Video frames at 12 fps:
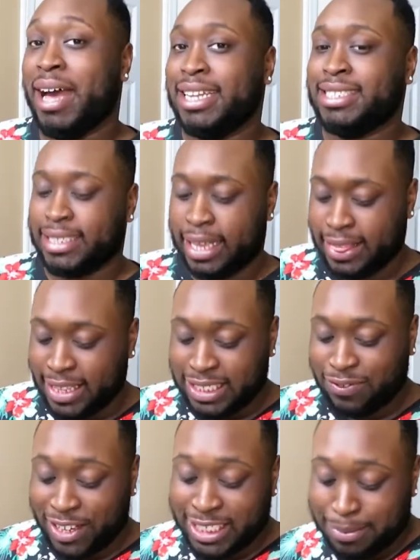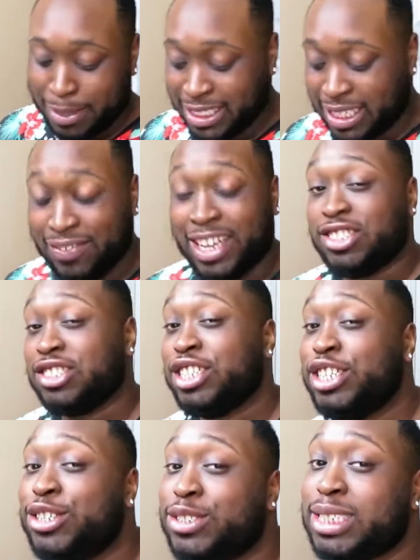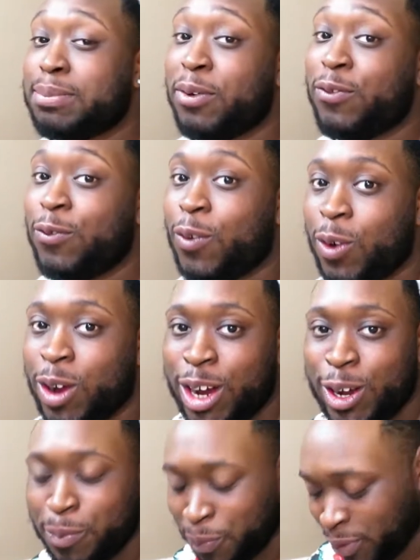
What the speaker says: But this face mask I've actually used before.